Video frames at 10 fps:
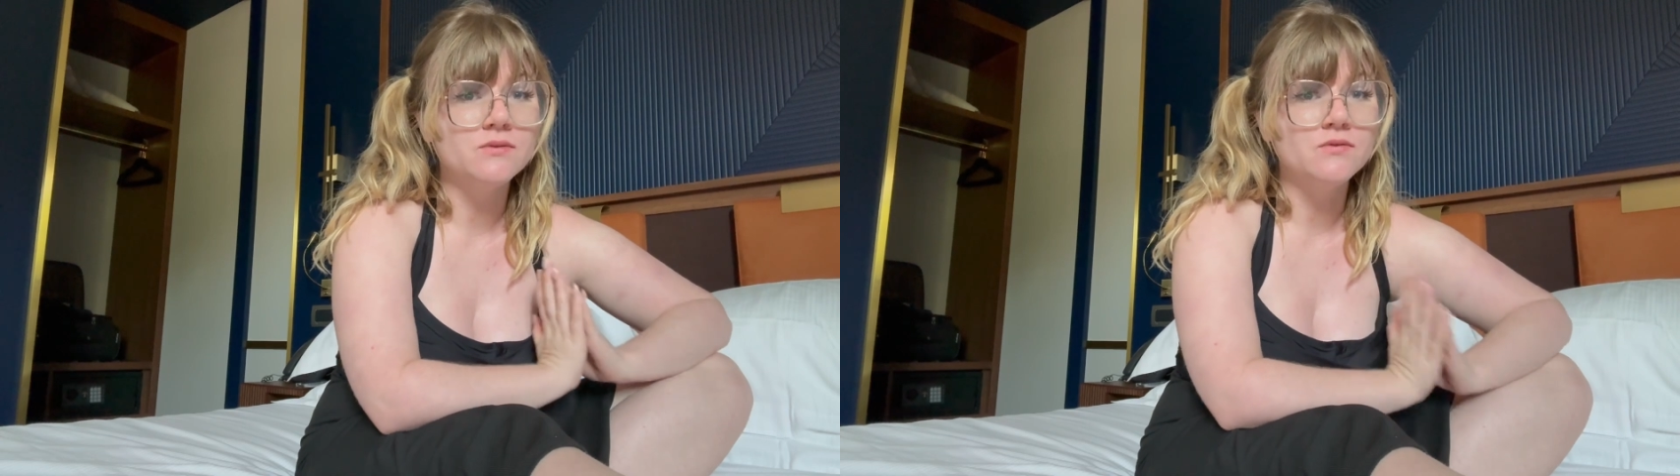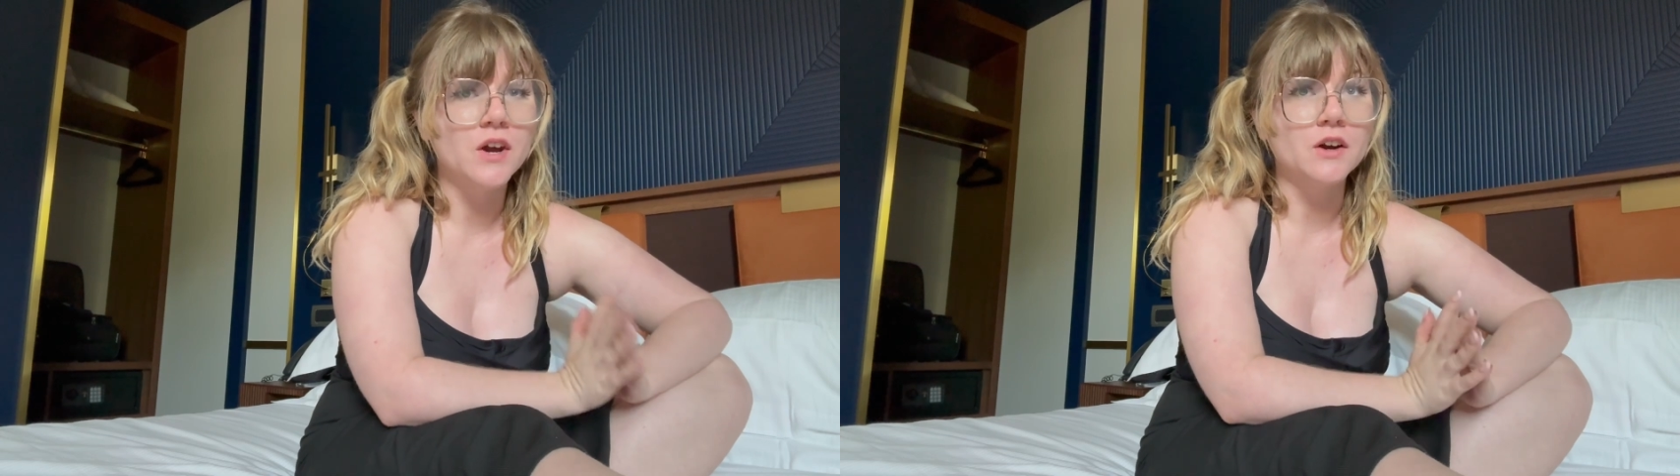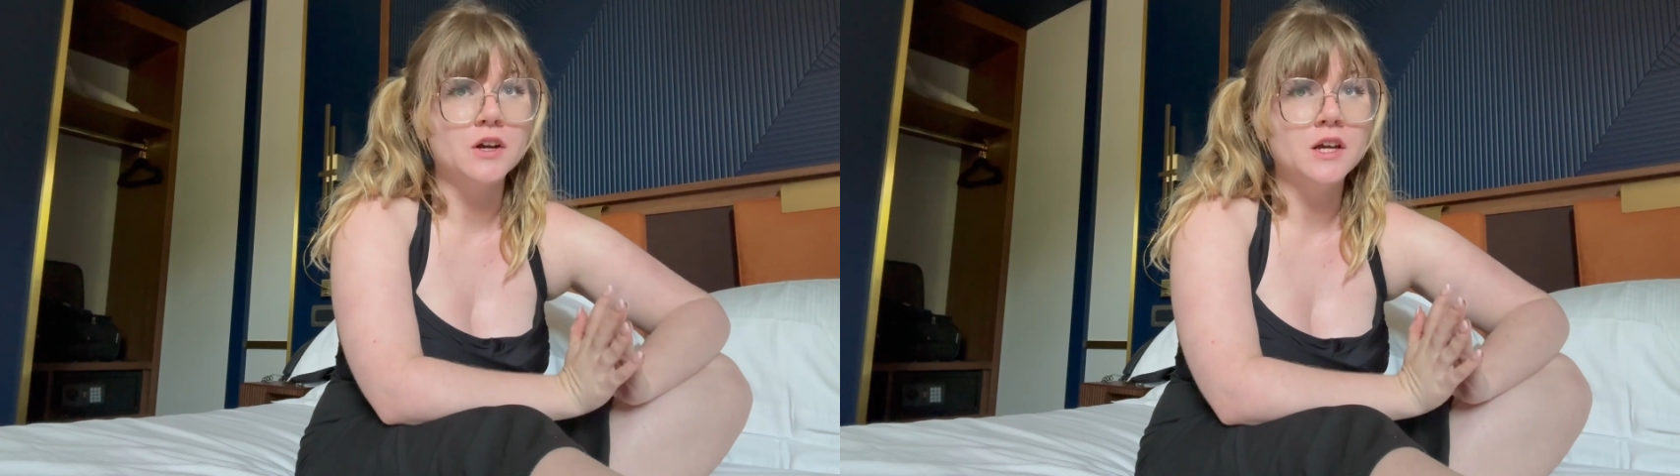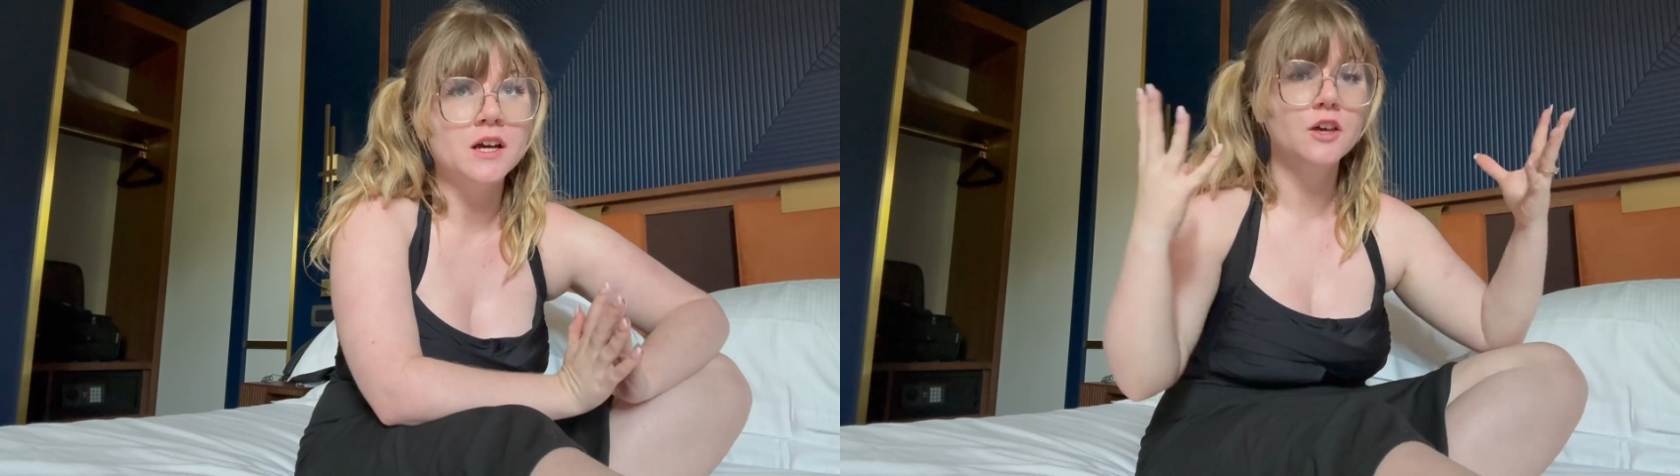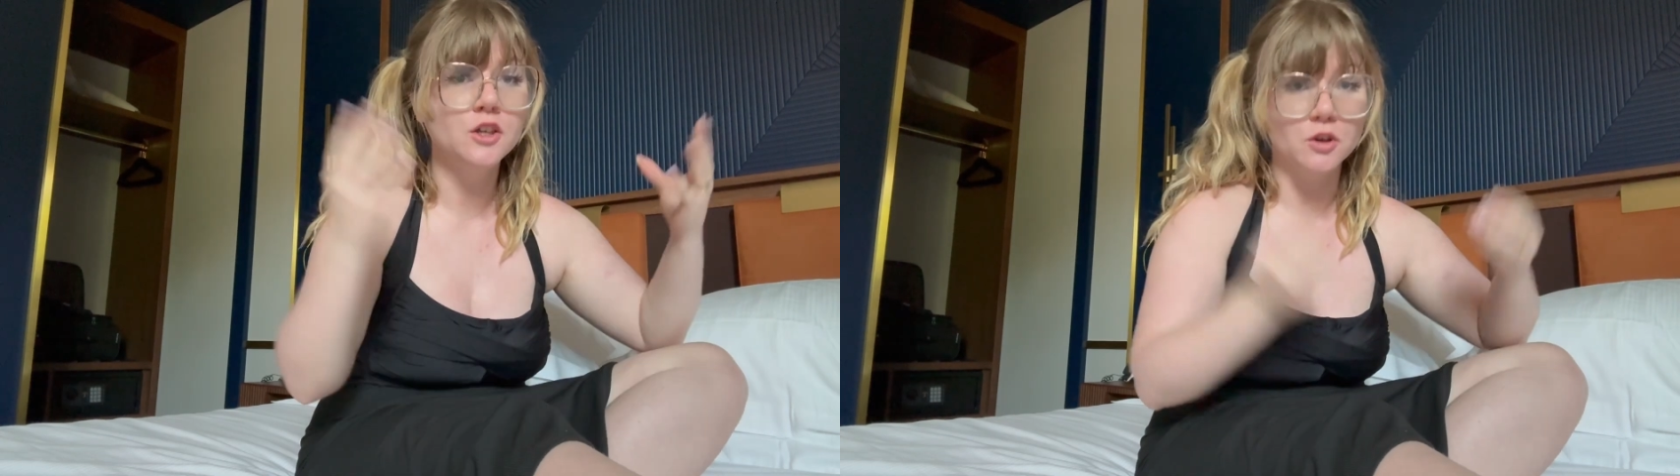
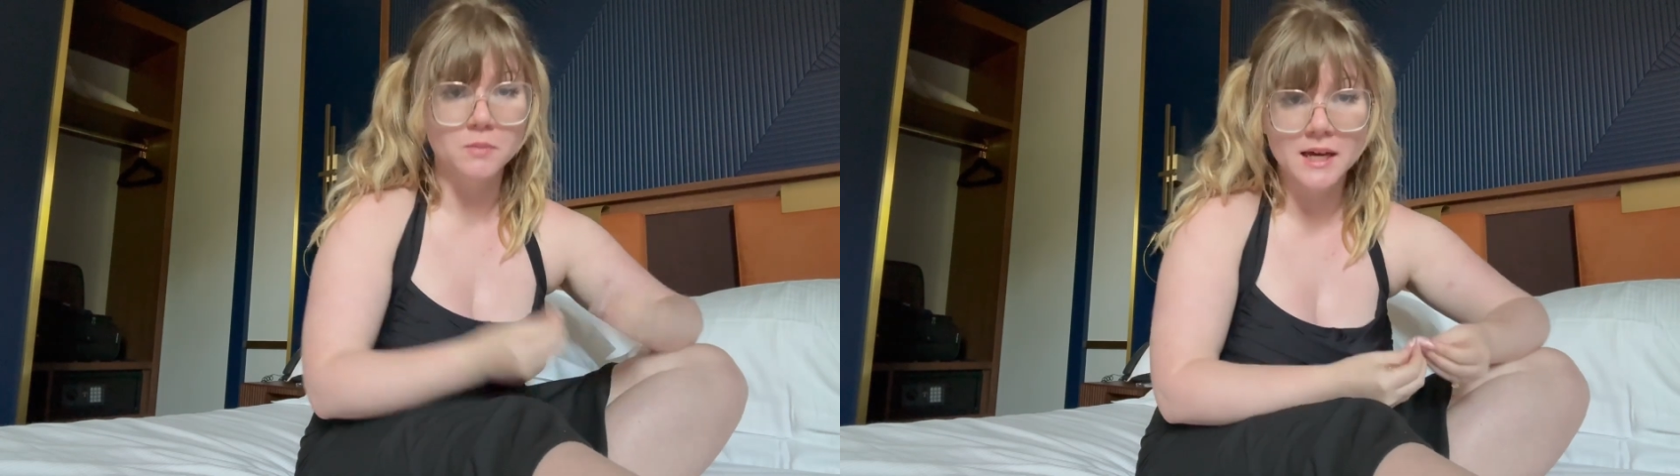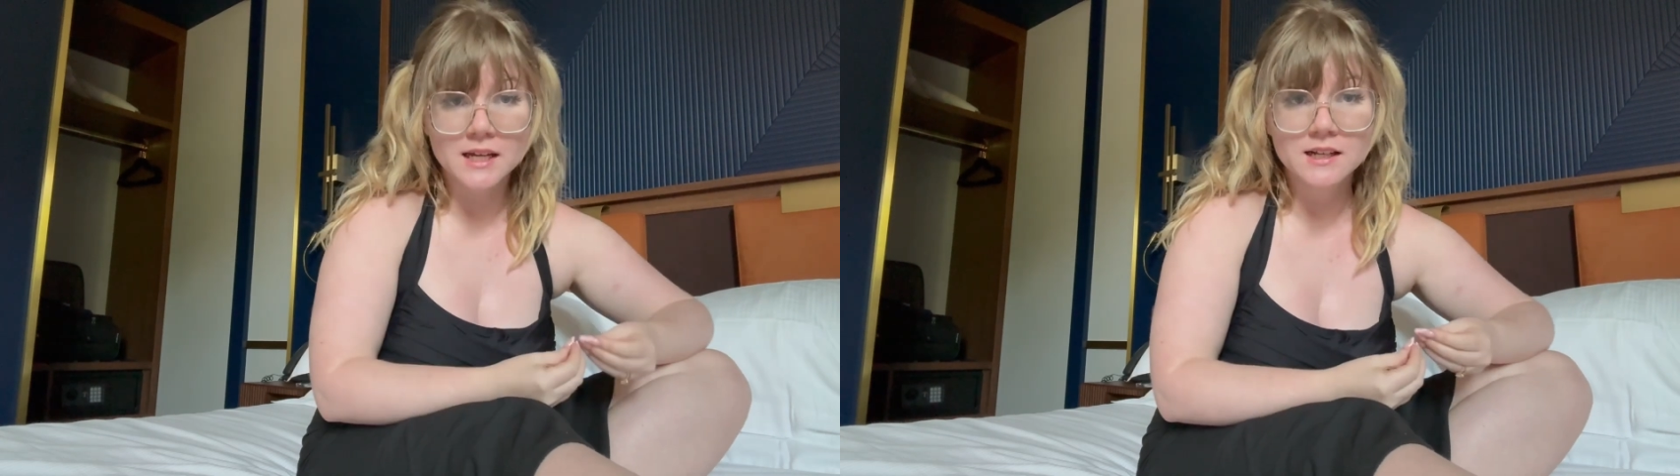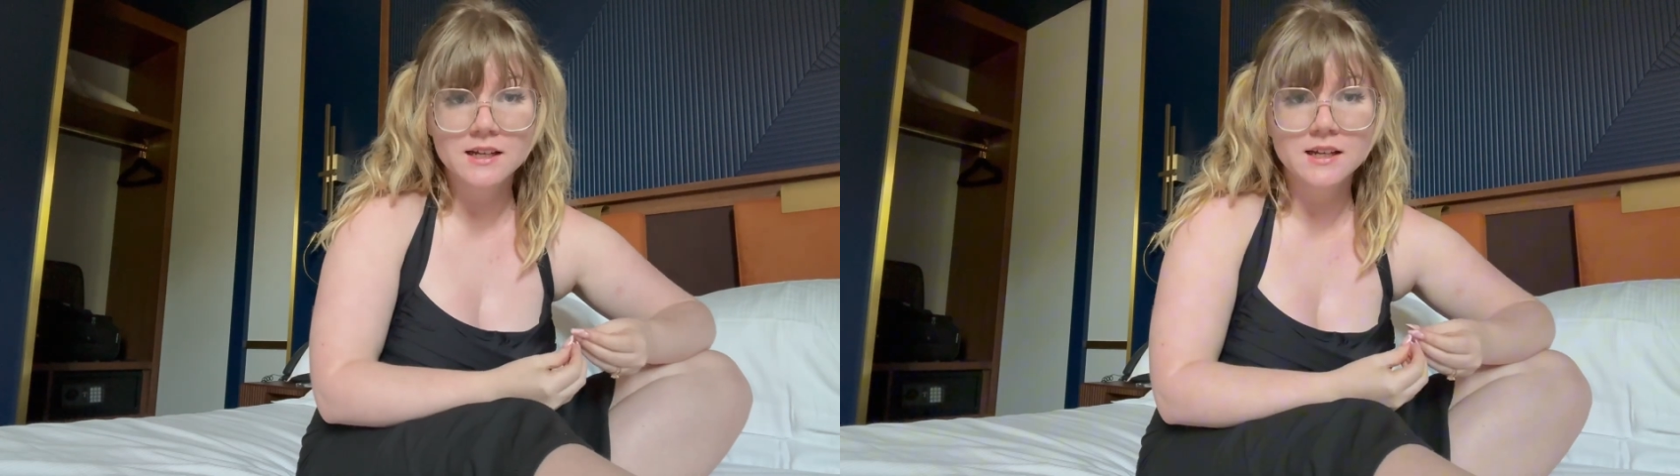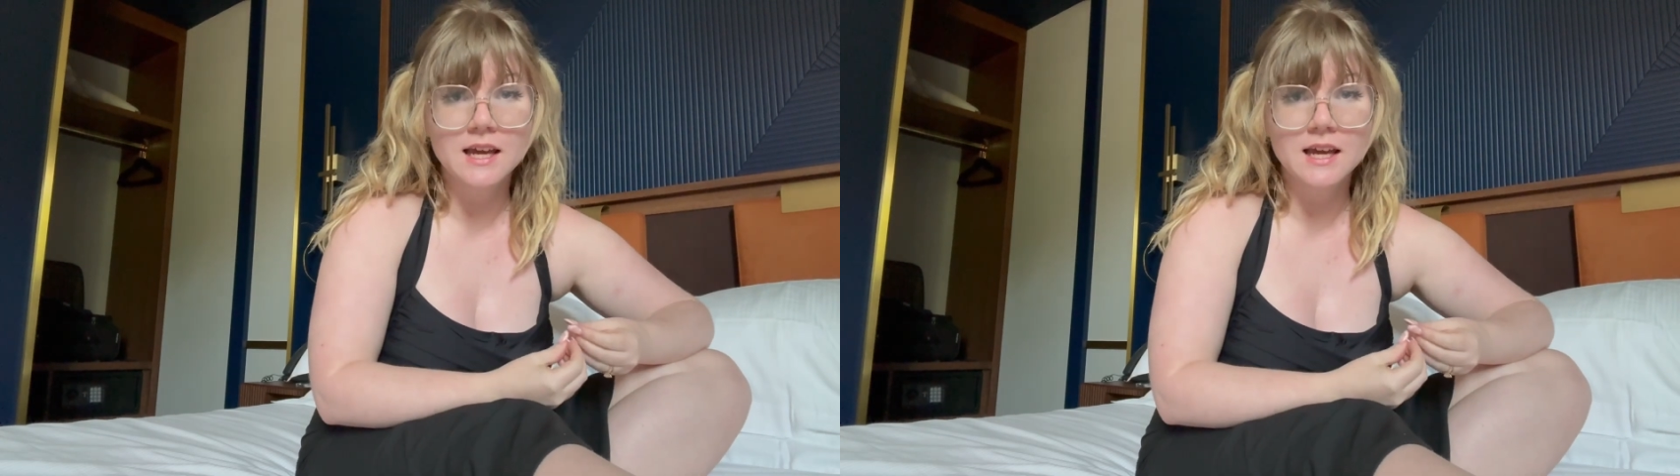very humid